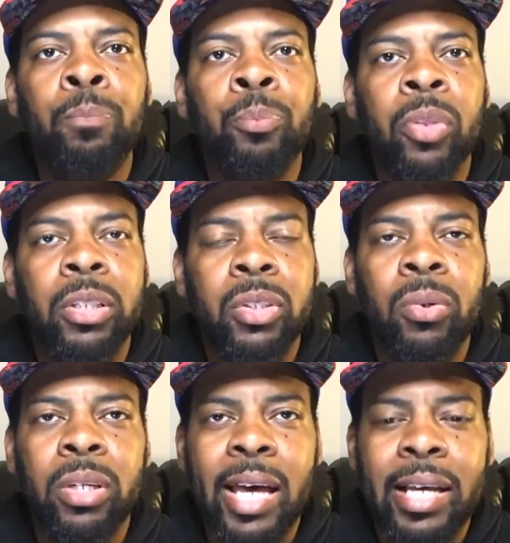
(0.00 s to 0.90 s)
So
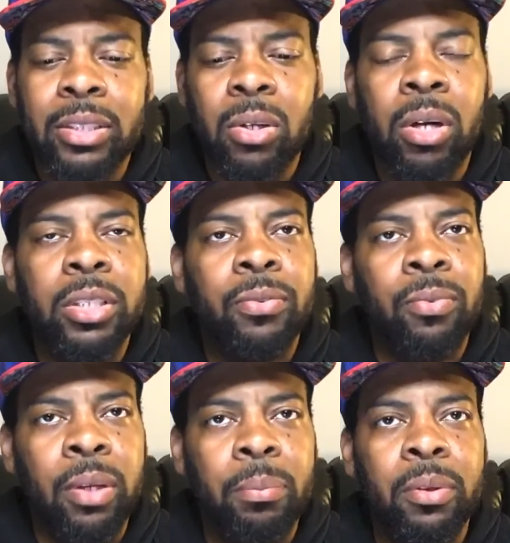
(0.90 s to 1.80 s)
the guy started
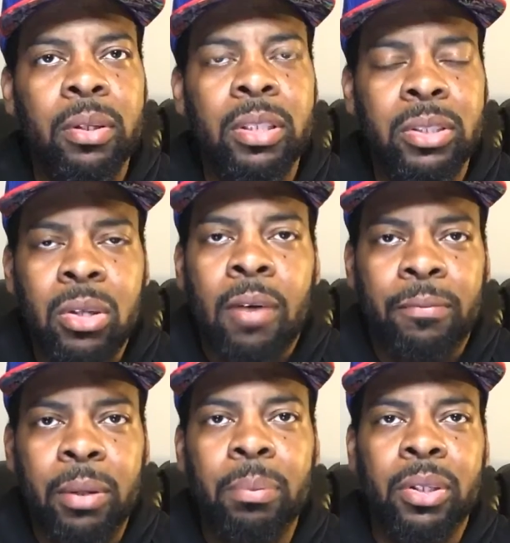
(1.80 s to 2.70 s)
flipping. He started
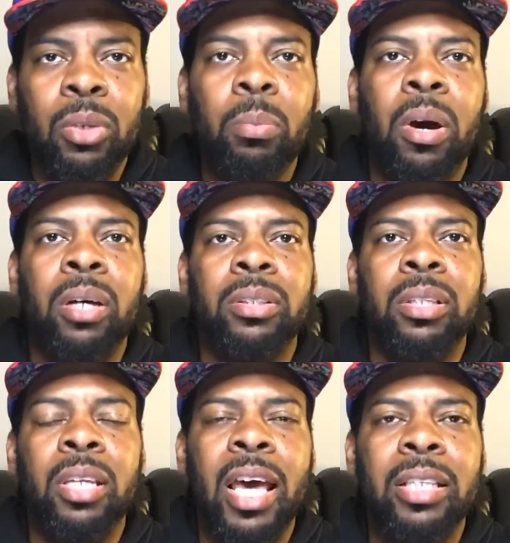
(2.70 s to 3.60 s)
flipping coupons
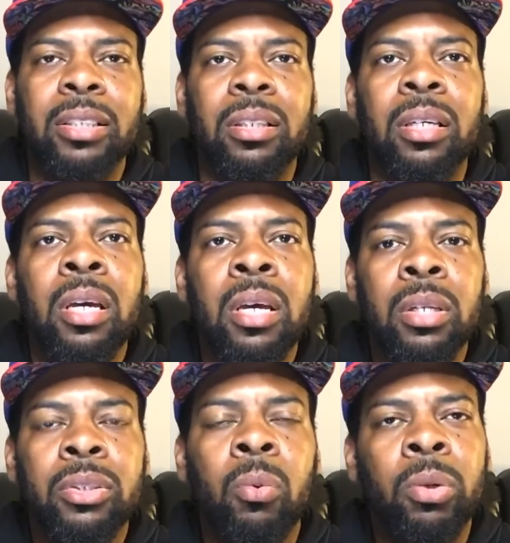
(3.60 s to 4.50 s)
internationally.
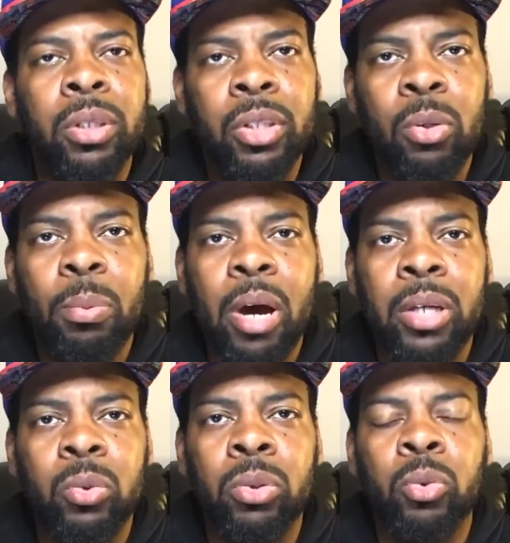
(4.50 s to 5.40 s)
So what the
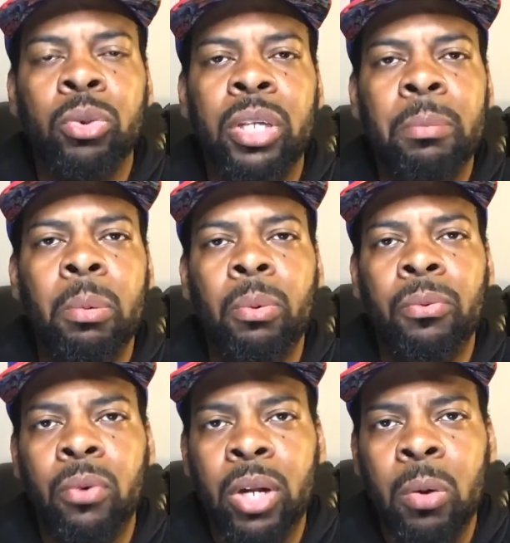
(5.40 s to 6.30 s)
coupons was redeemable
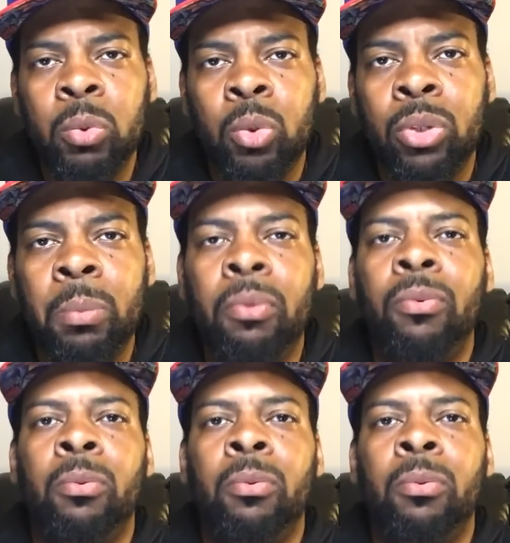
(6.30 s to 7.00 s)
for, they was redeemable